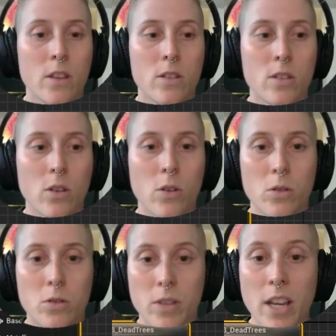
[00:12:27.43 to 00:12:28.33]

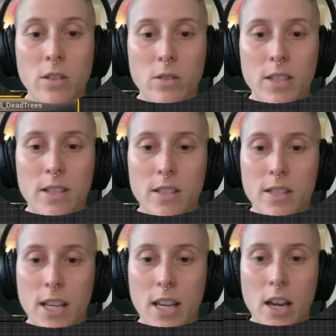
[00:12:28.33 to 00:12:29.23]
So yeah, so this
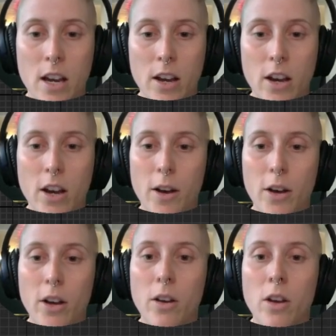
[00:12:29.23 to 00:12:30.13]
is
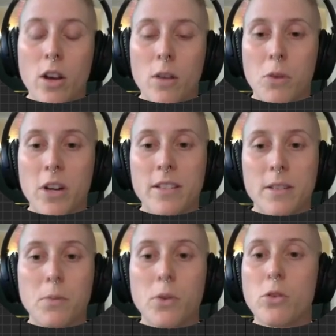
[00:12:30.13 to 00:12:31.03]
a pretty
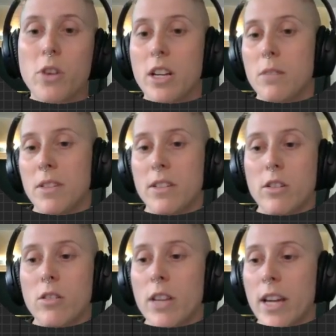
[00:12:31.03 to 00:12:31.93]
simple gradient
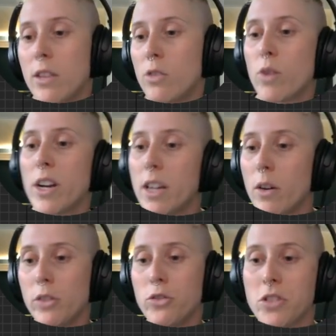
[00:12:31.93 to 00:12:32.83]
material, and right
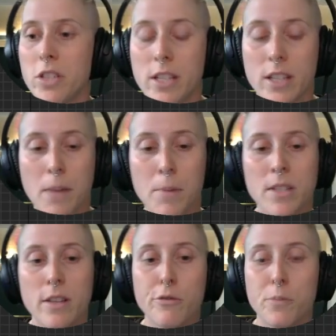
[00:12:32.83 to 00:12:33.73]
now it's just in
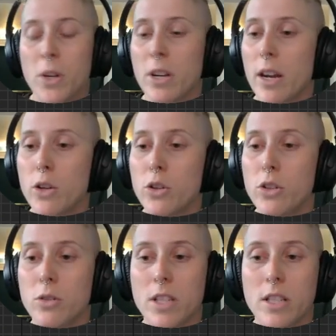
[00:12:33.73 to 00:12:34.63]
emissive, but I could
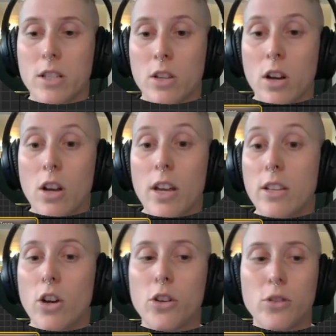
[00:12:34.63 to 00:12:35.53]
use it
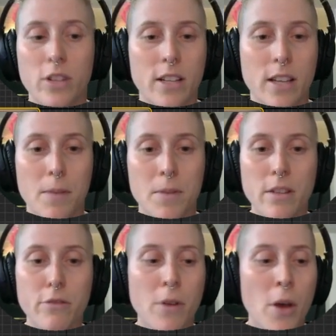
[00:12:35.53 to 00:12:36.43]
in other than
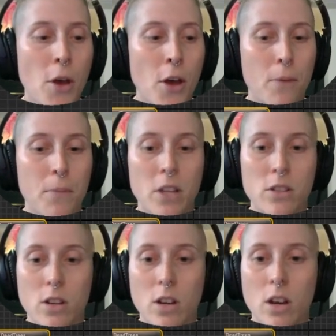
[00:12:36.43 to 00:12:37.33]
emissive. But